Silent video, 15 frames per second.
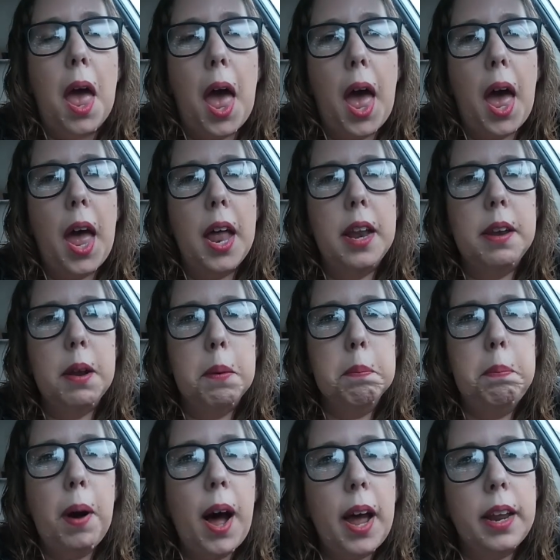and
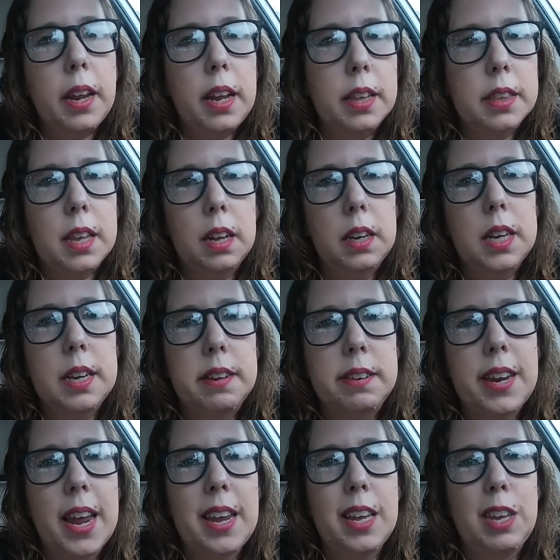but it's going to
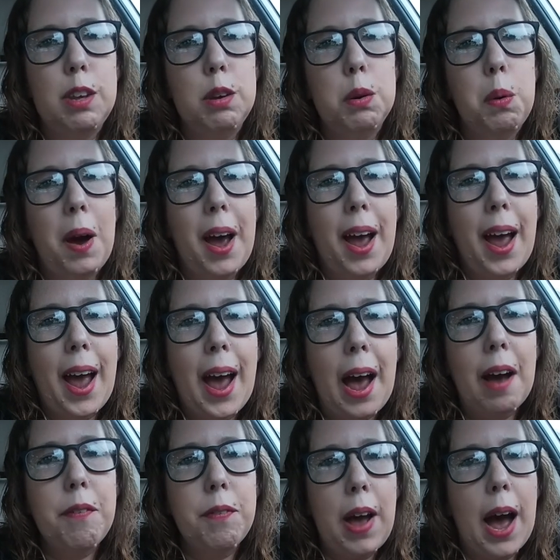take you a
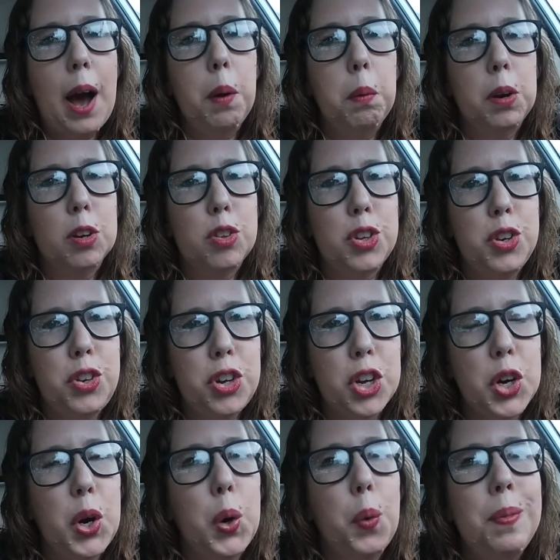half hour to
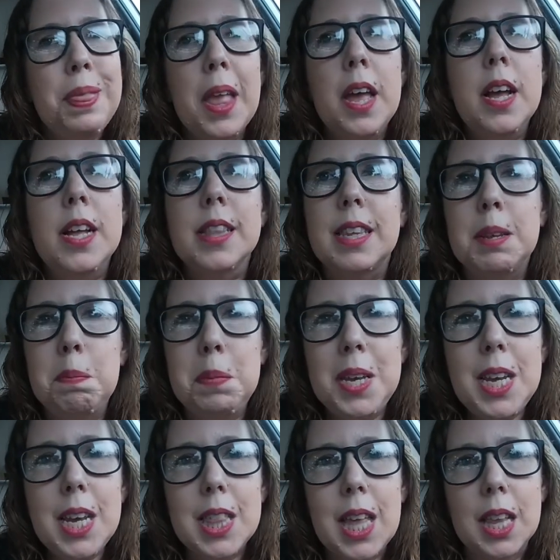do to
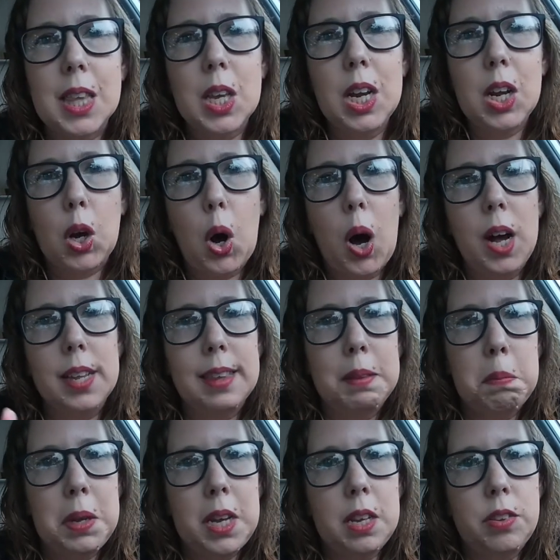me that's gonna cause
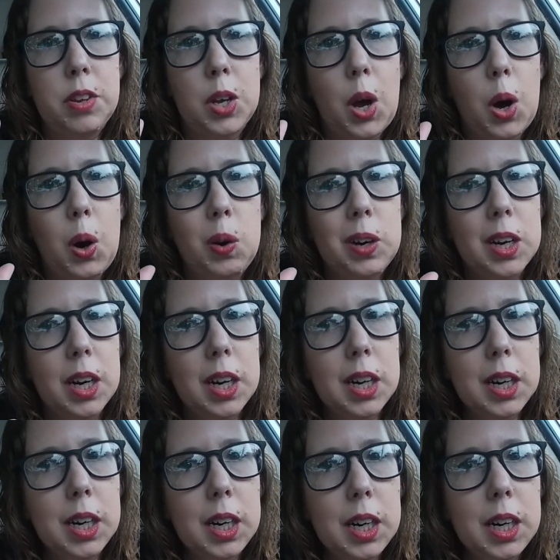me to go
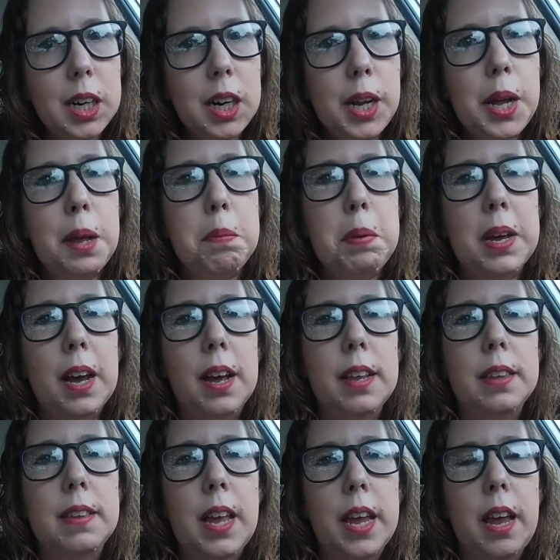er,
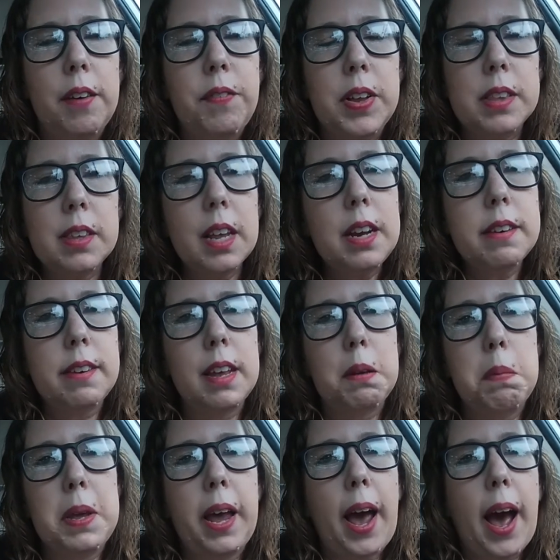because if it's gonna
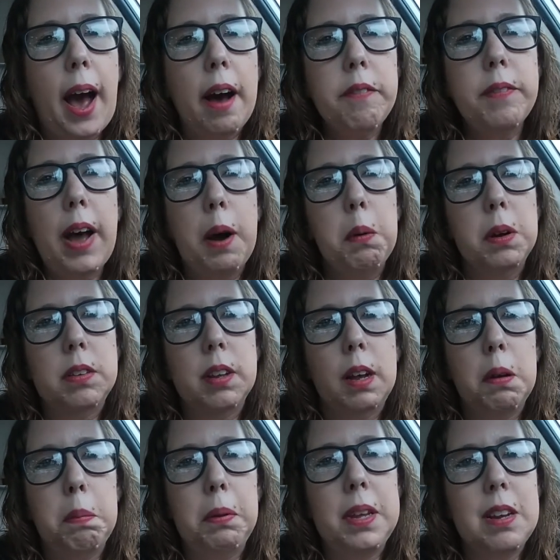take me a half hour to
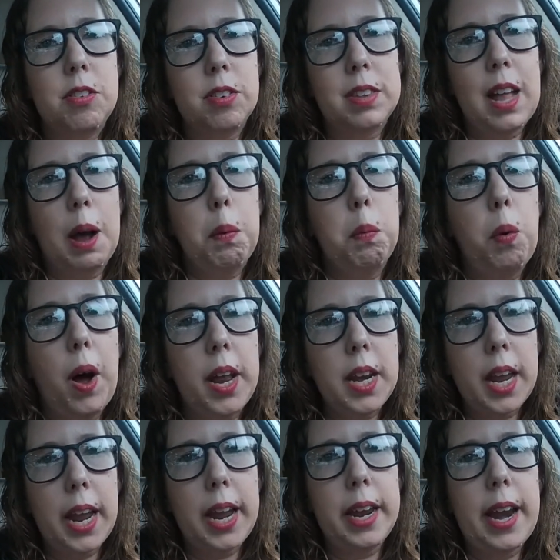complete just that one
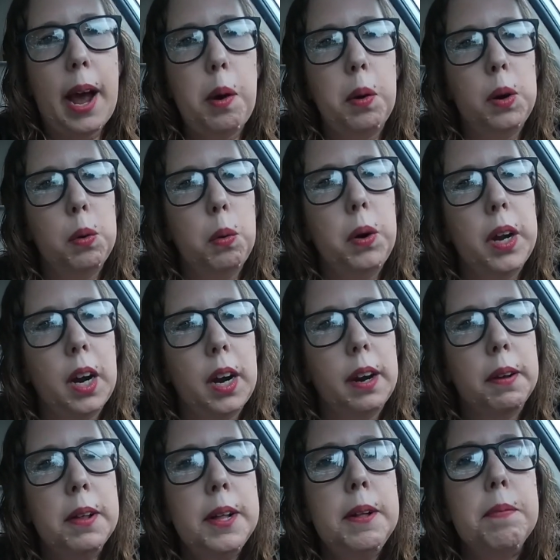eight hour
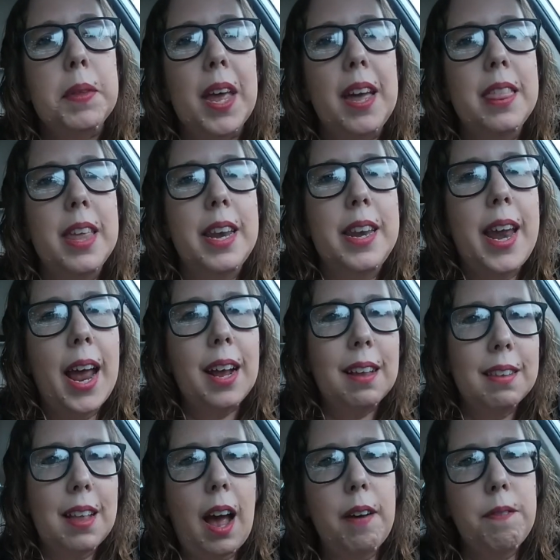order and the
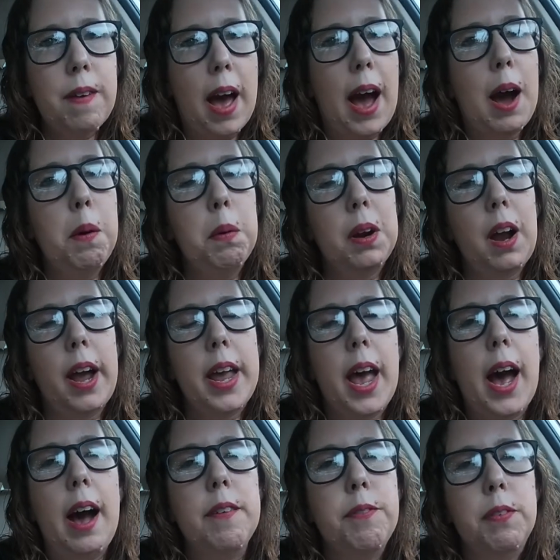next half hour I
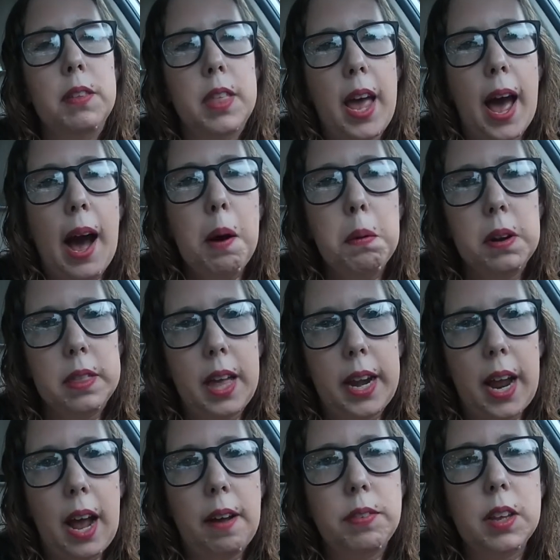have for the hour that
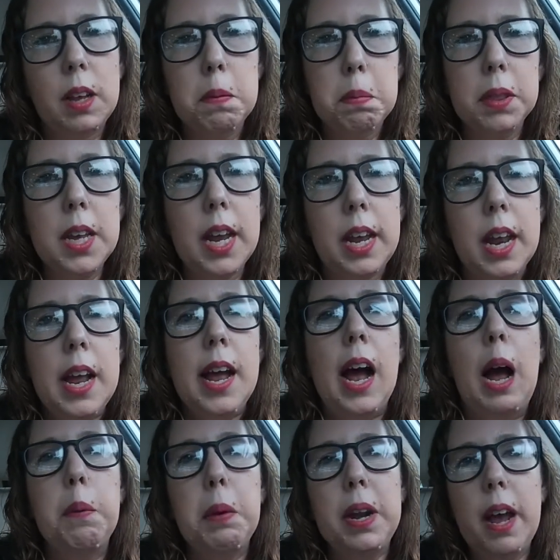I have to complete,
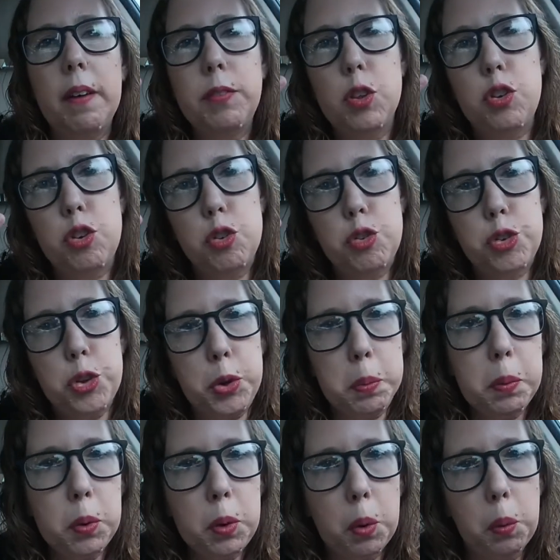I'm gonna have to do two
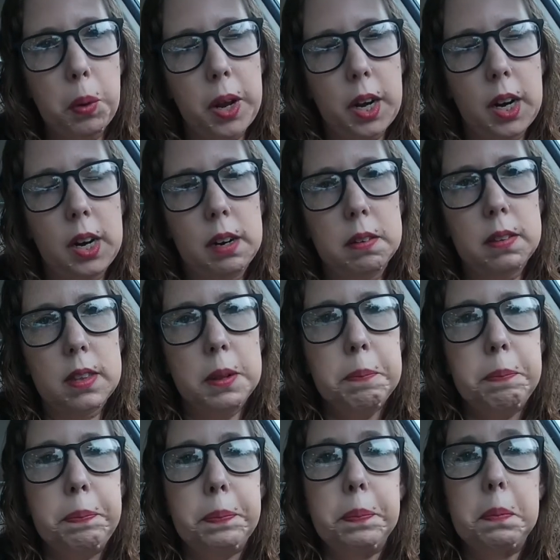more orders
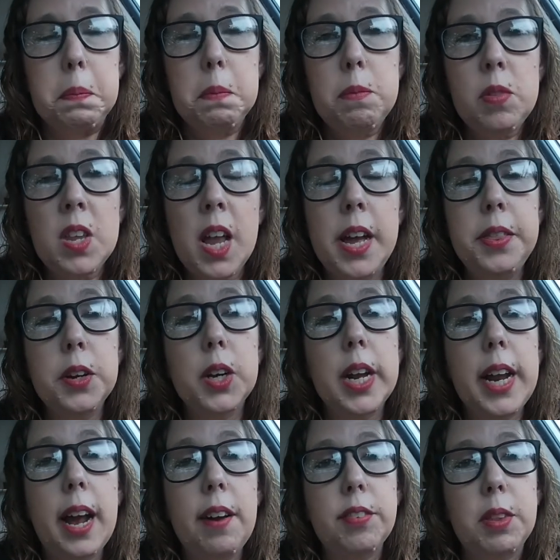and they're
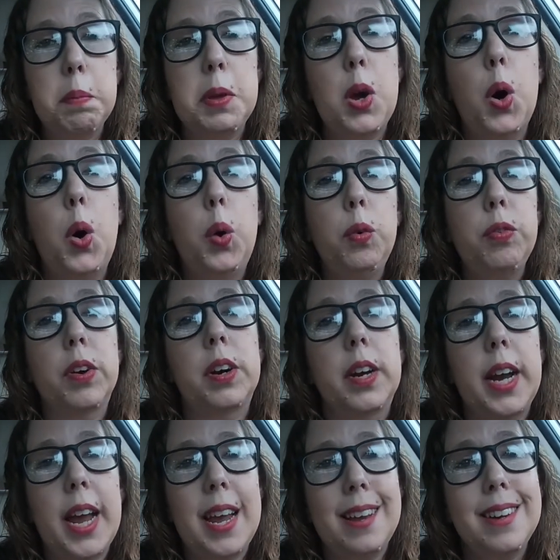gonna have to be
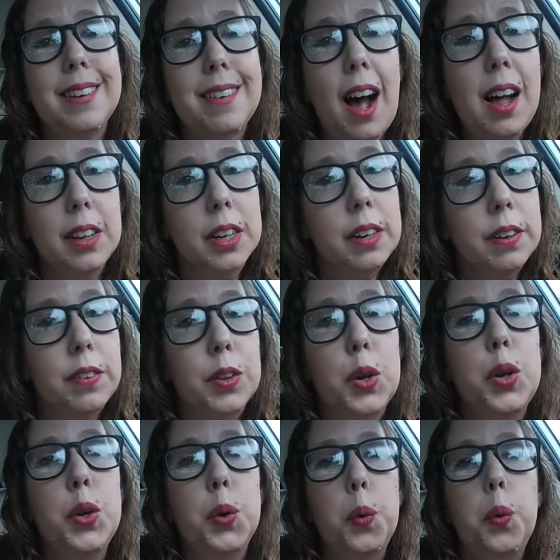over
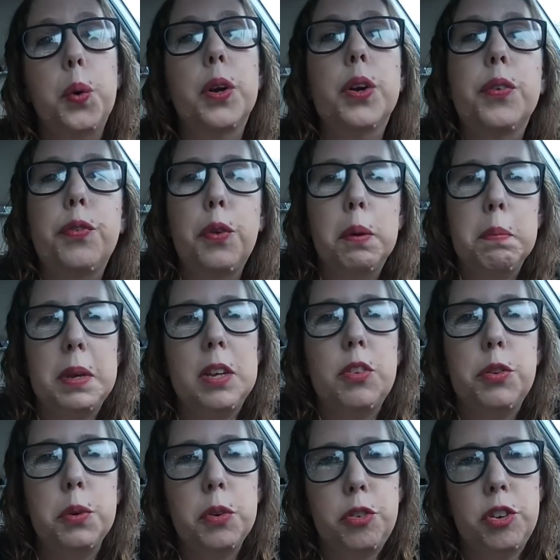$8 in order for me
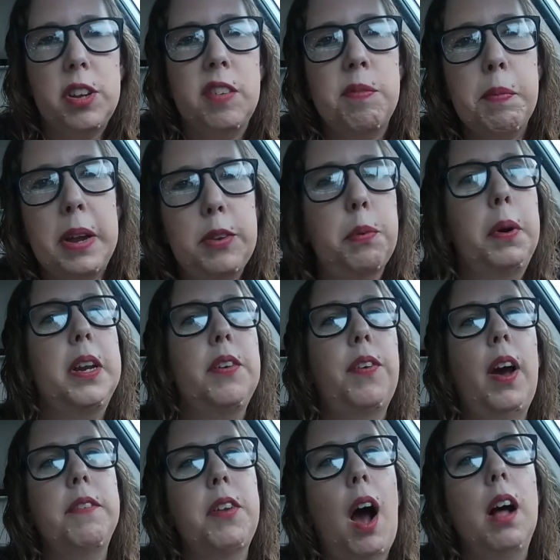to achieve my
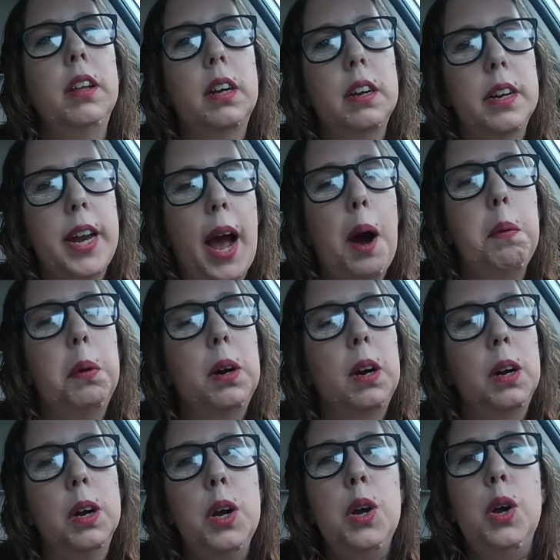$25 an hour